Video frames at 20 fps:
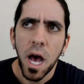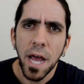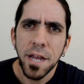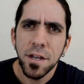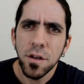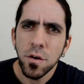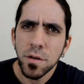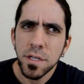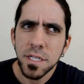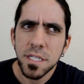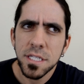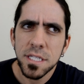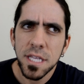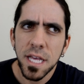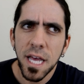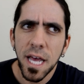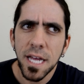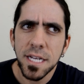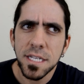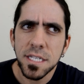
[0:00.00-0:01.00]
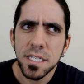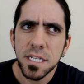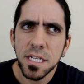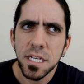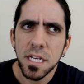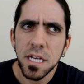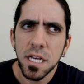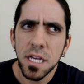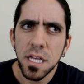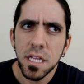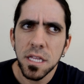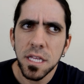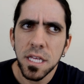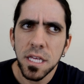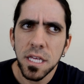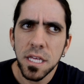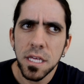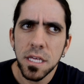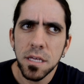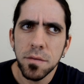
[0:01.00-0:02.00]
I notice that
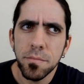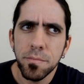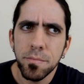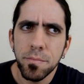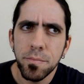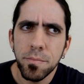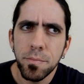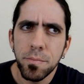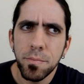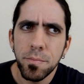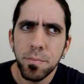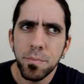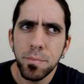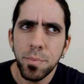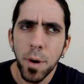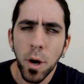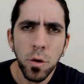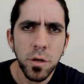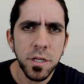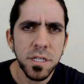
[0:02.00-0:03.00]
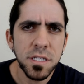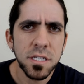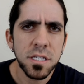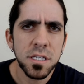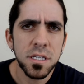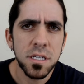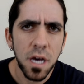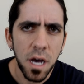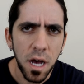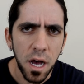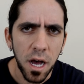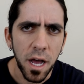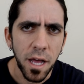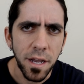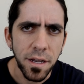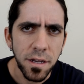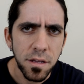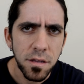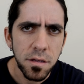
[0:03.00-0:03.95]
the boat is gone.